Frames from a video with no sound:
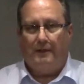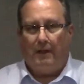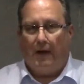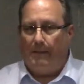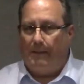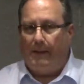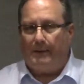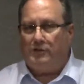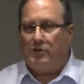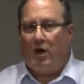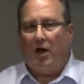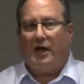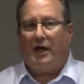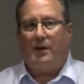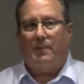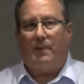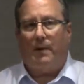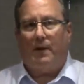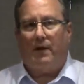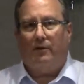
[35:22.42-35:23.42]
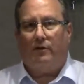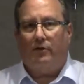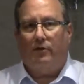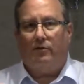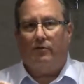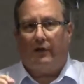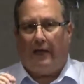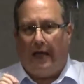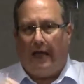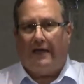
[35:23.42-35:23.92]
I'm not talking about
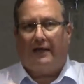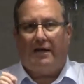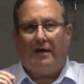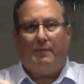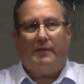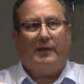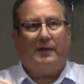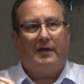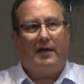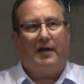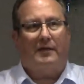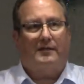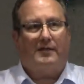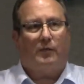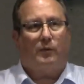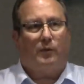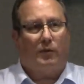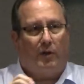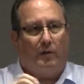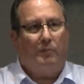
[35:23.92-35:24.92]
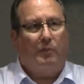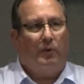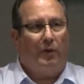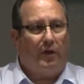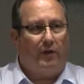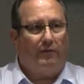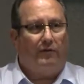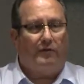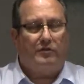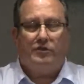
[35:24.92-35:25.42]
you can't come in contact with
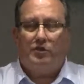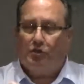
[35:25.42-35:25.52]
unbelievers.